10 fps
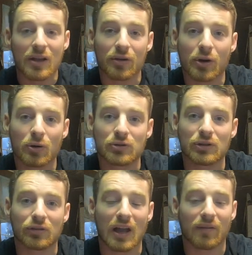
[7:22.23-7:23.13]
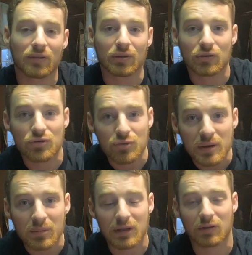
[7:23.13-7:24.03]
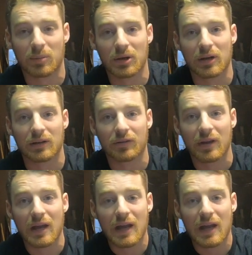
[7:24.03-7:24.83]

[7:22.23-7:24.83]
Their coaching staff is extremely experienced.